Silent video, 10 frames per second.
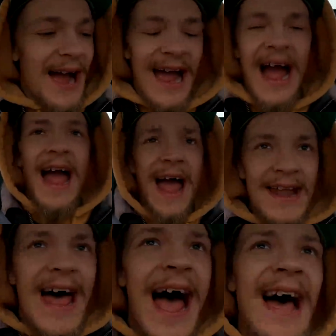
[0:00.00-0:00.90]
I had
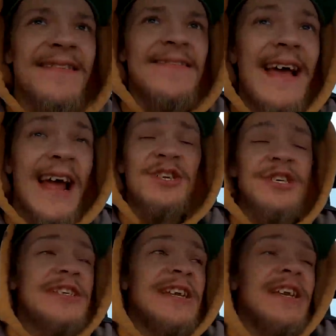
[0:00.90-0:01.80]
to ask because I actually
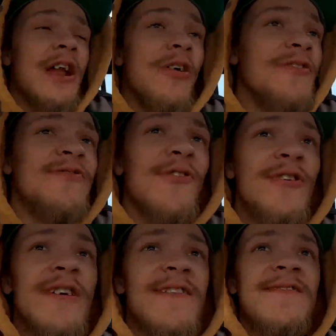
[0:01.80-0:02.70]
didn't know the
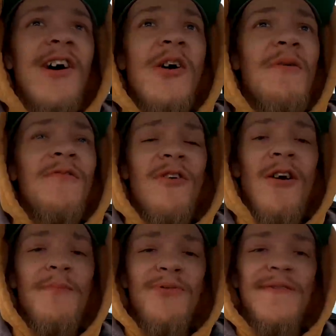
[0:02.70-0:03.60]
story of this car before
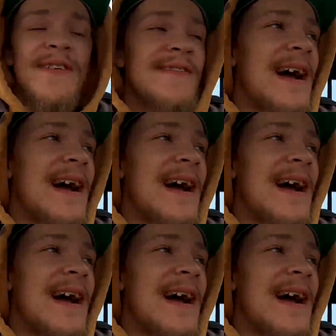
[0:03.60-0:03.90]
our previous